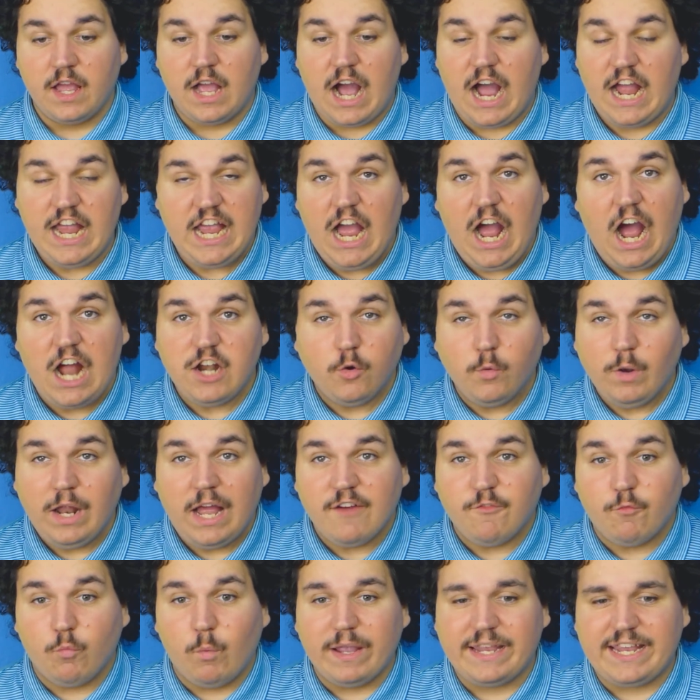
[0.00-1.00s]
I don't
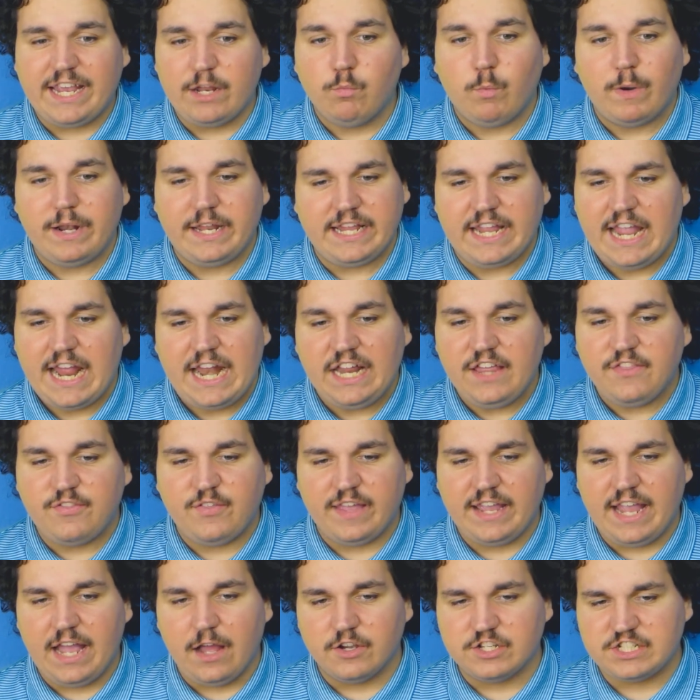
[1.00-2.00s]
have Wicked winning
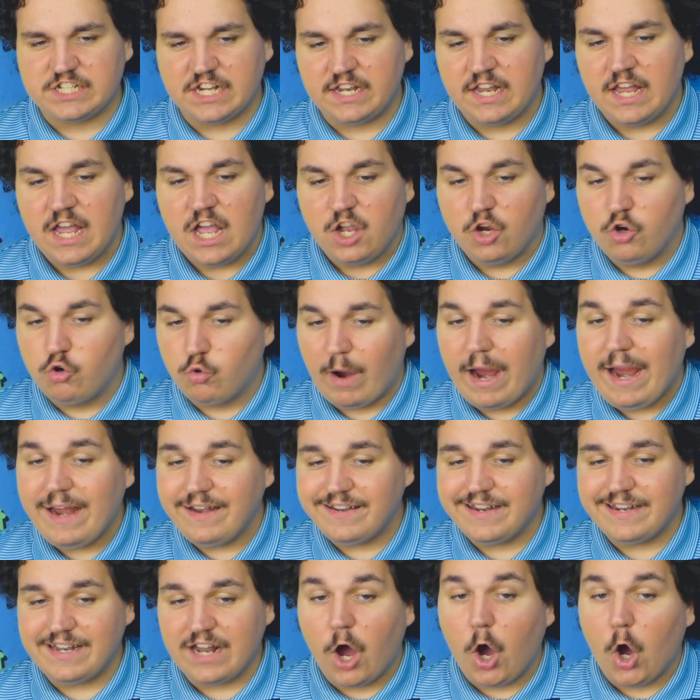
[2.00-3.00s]
anything else, and
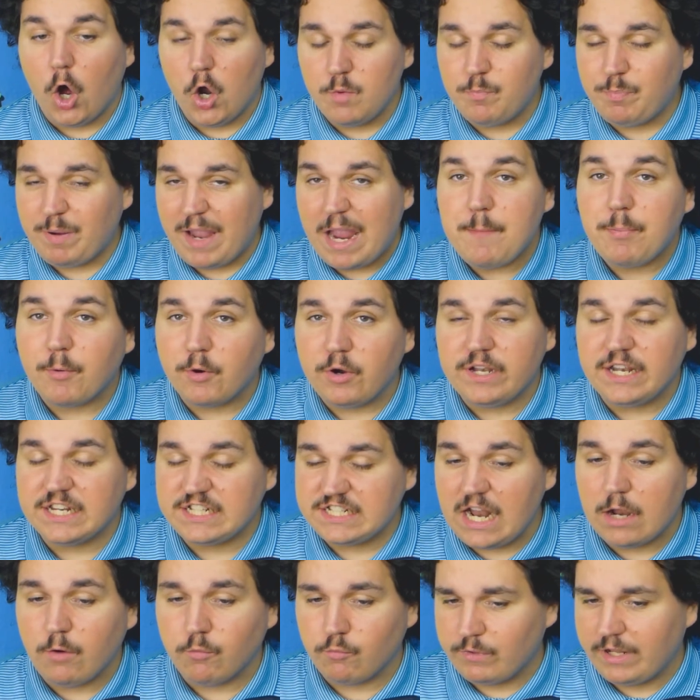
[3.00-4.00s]
granted, on paper, it does
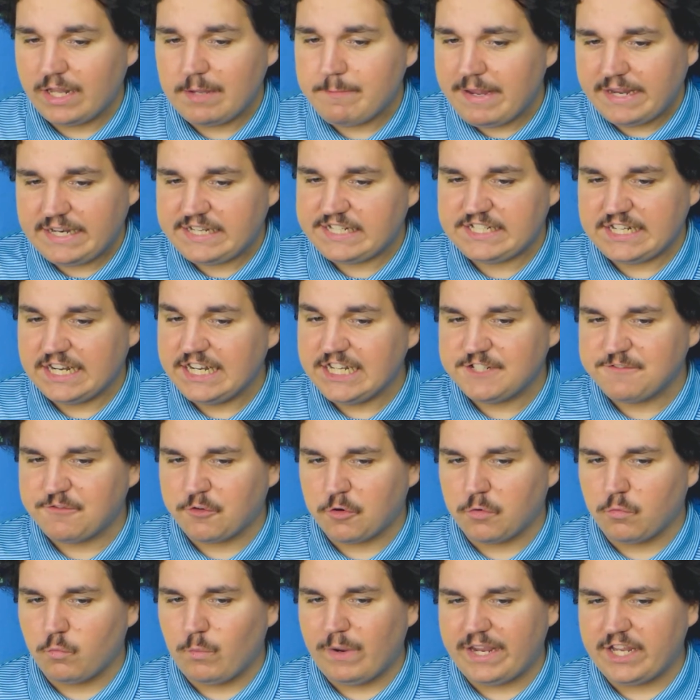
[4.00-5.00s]
not really make sense
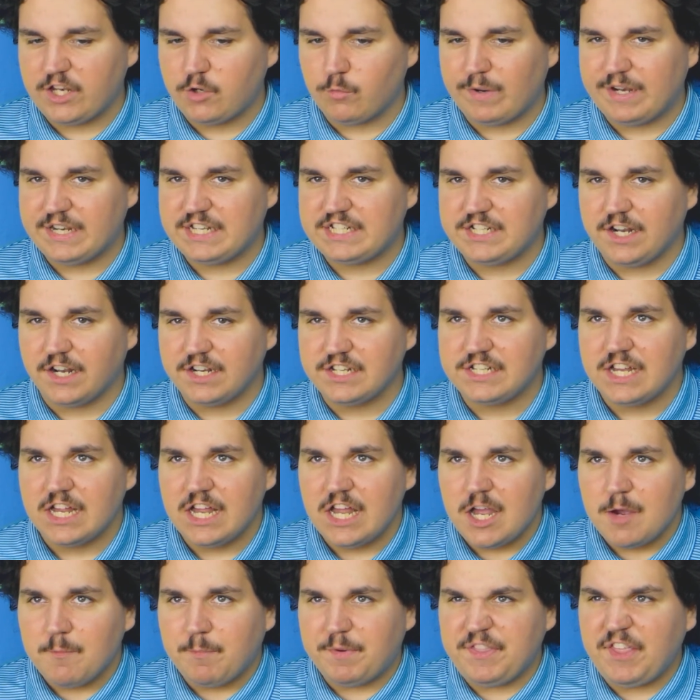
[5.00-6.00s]
for Wicked to win stunts,
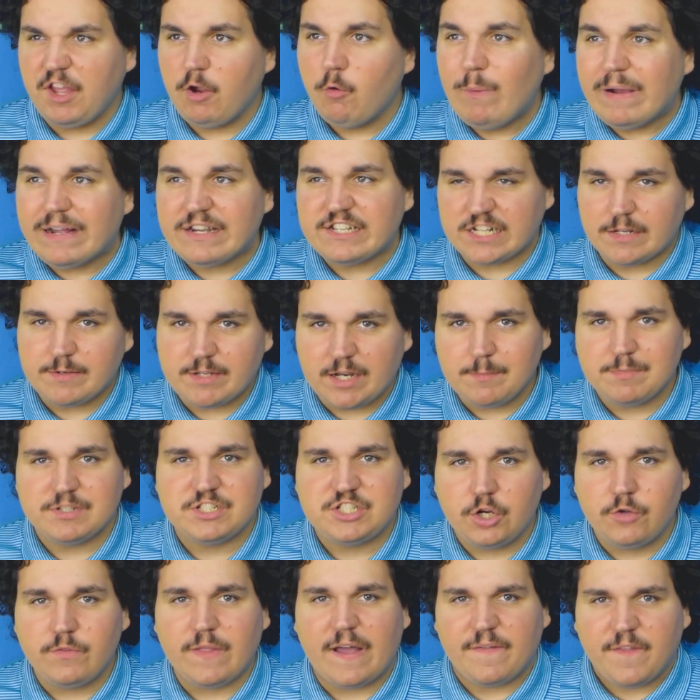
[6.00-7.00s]
but they will sometimes
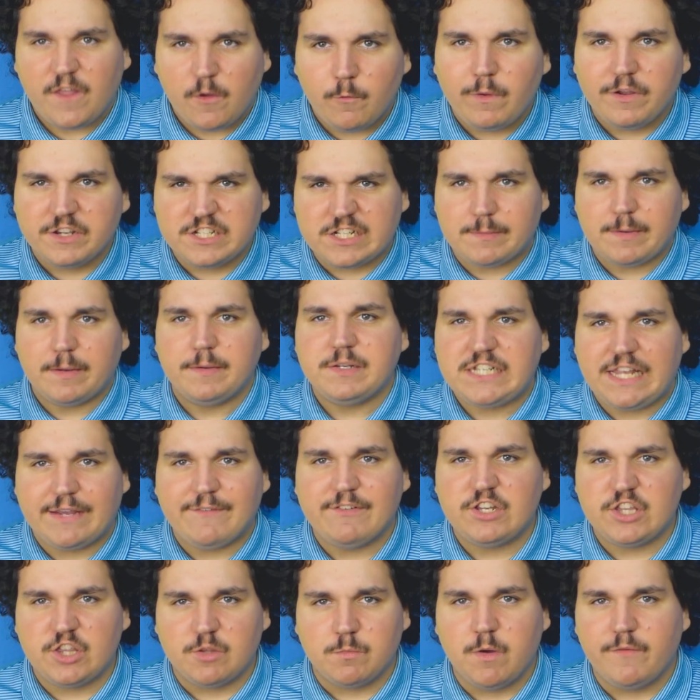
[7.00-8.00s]
do that. They will sometimes give
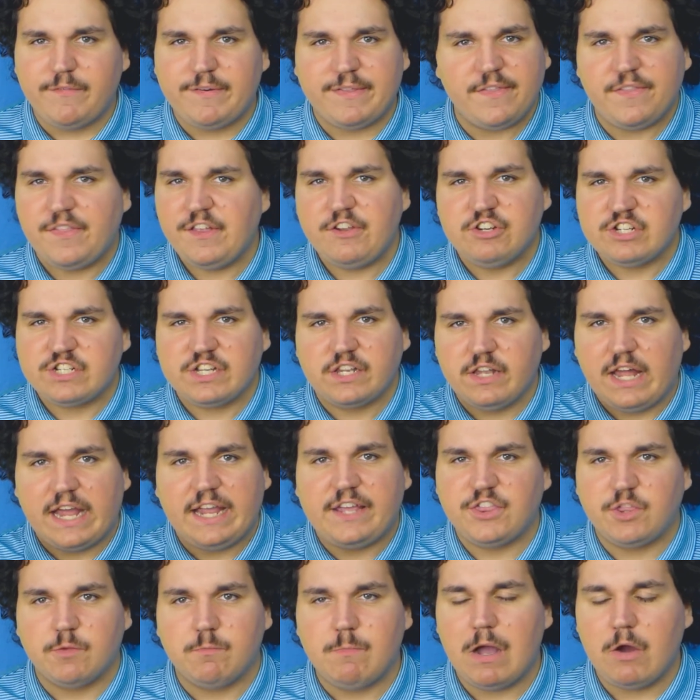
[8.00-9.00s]
it to the movie that they just
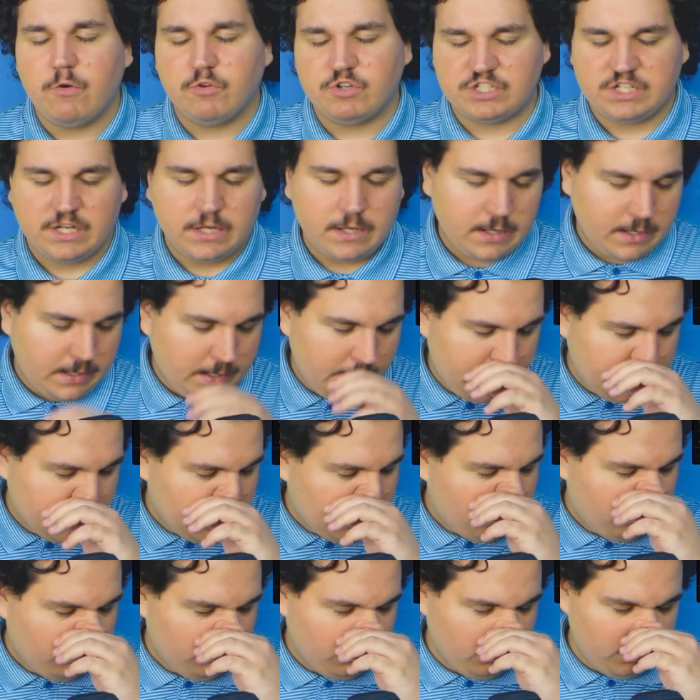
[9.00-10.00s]
like the most. You
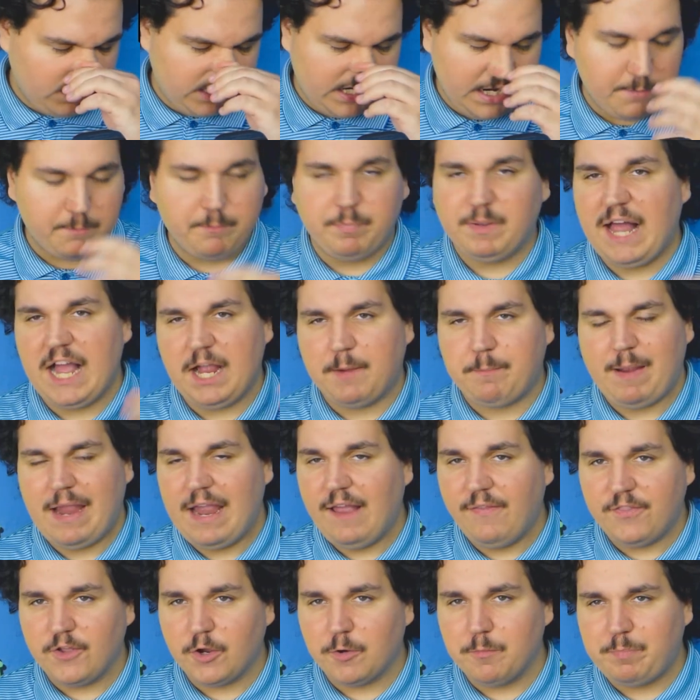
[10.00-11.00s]
know, look at Black
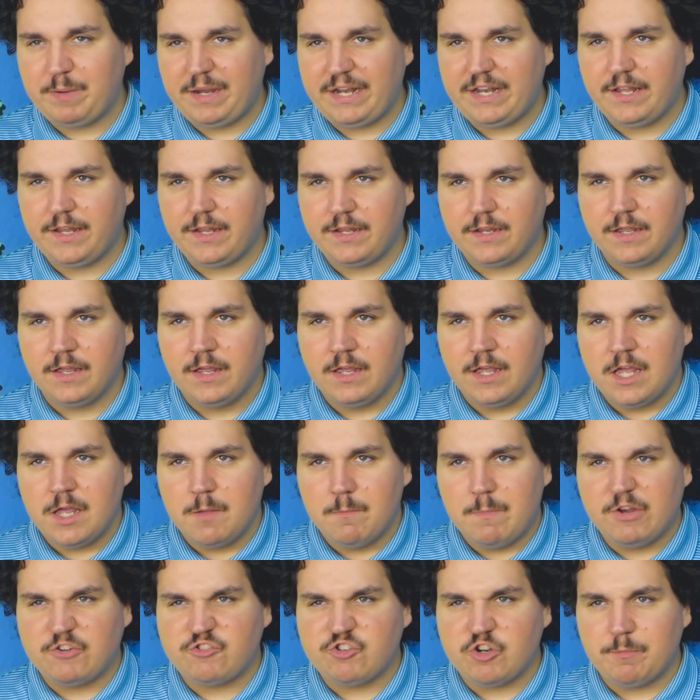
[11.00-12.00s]
Panther beating
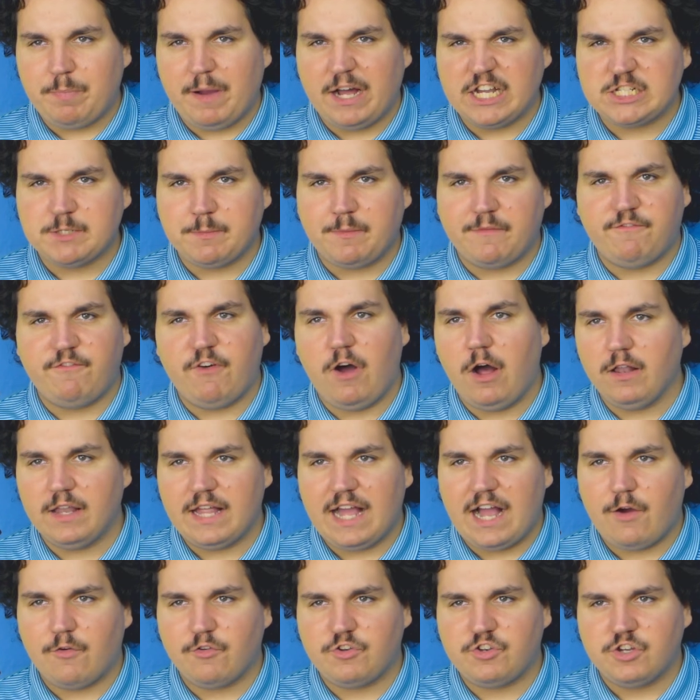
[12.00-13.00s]
Mission Impossible
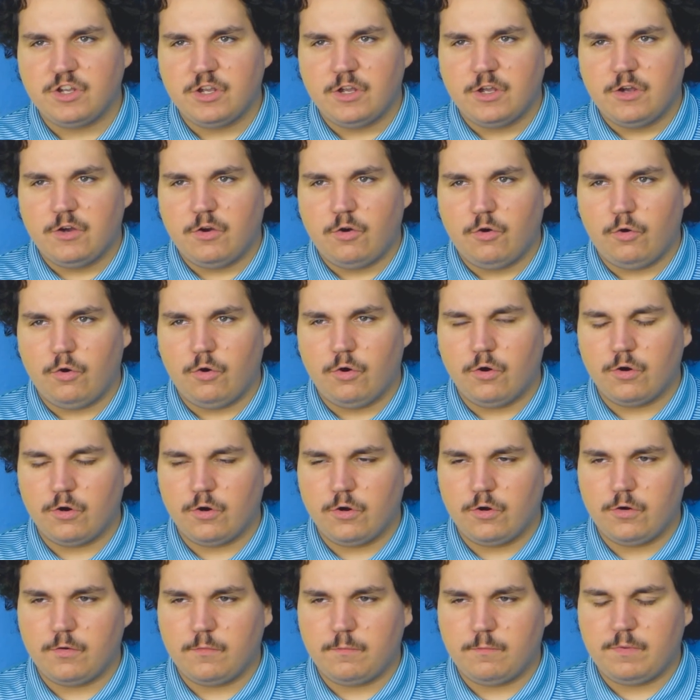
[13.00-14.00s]
Fallout,
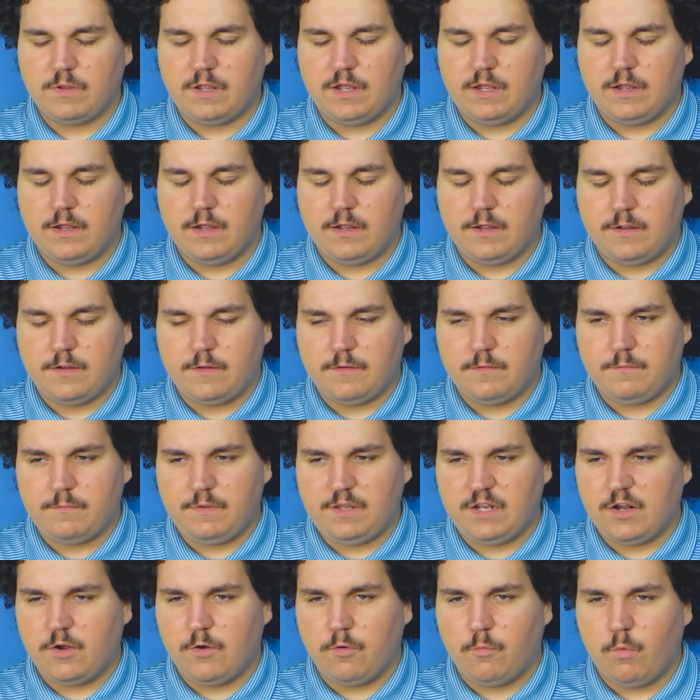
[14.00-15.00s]
or,
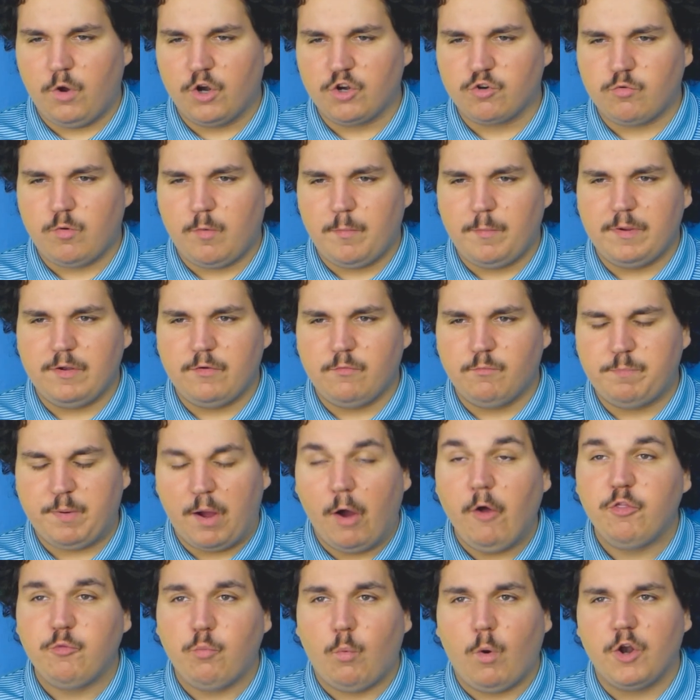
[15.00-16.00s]
Wonder Woman,
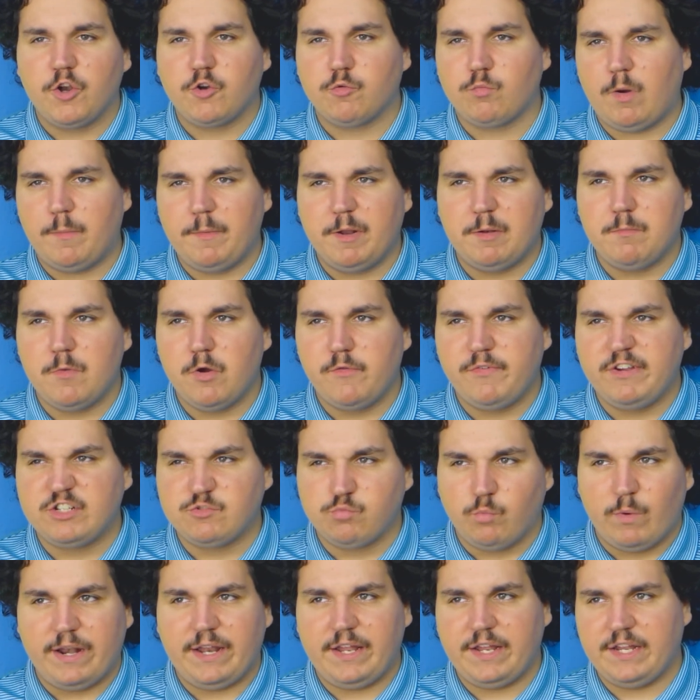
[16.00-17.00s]
both Wonder Woman movies
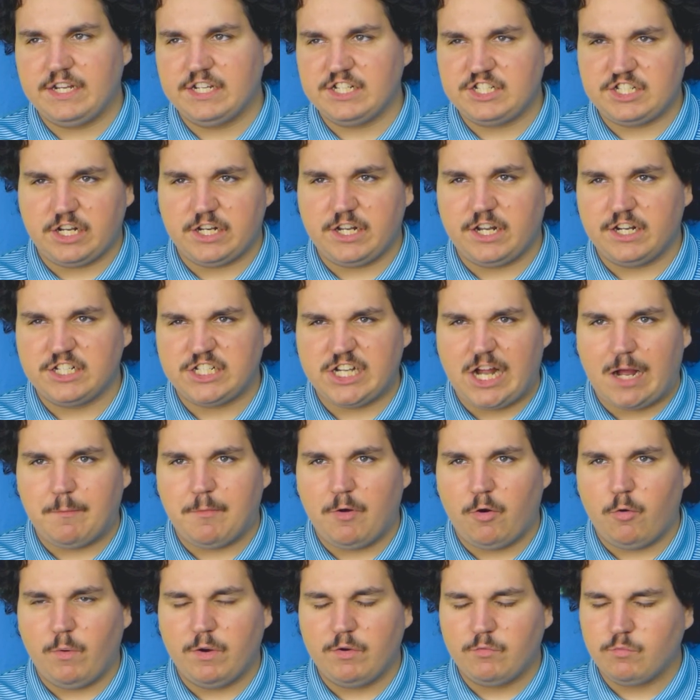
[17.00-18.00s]
winning stunt
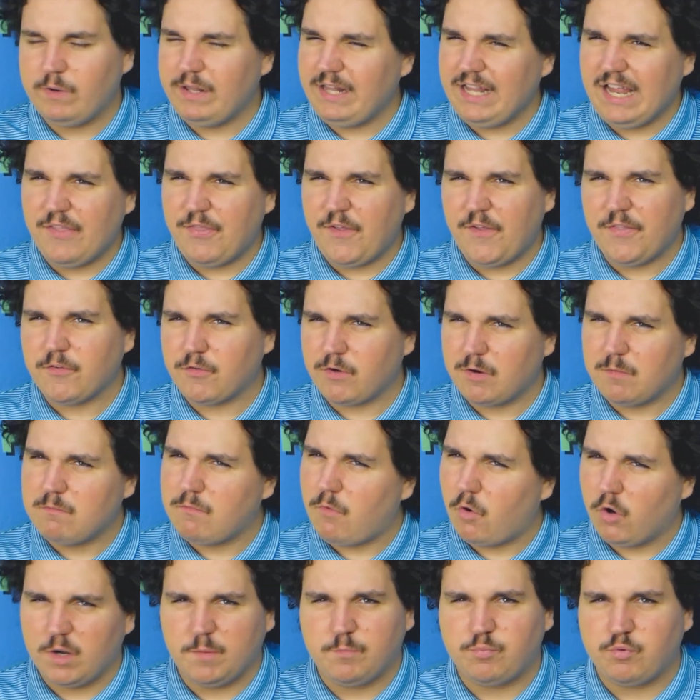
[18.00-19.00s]
ensemble, when really I thought there were
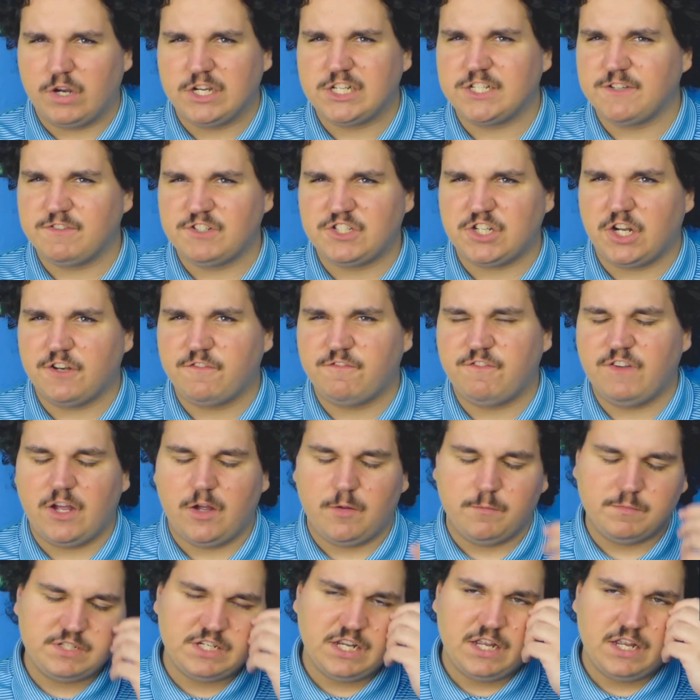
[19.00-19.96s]
more impressive stunt films.